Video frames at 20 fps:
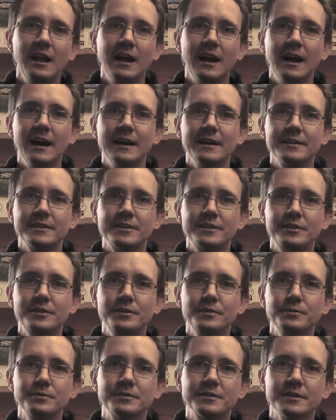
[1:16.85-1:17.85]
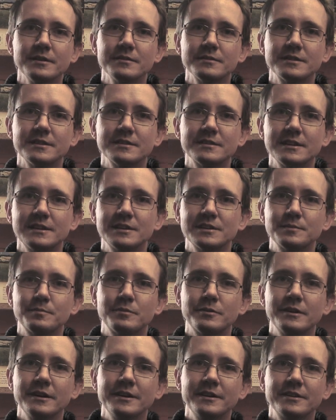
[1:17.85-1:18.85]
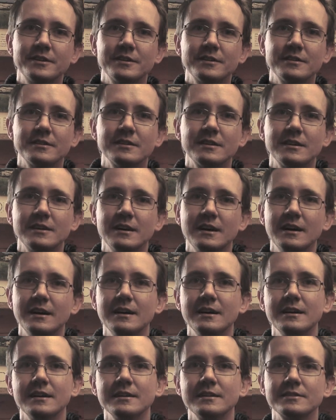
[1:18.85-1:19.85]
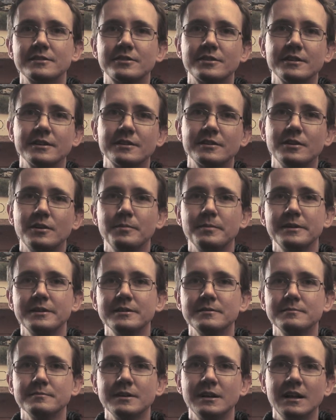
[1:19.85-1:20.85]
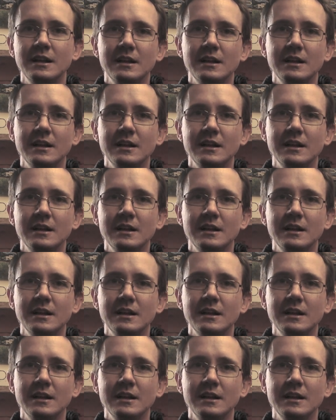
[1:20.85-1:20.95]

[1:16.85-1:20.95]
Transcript: and use those as inspiration uh, and try and copy them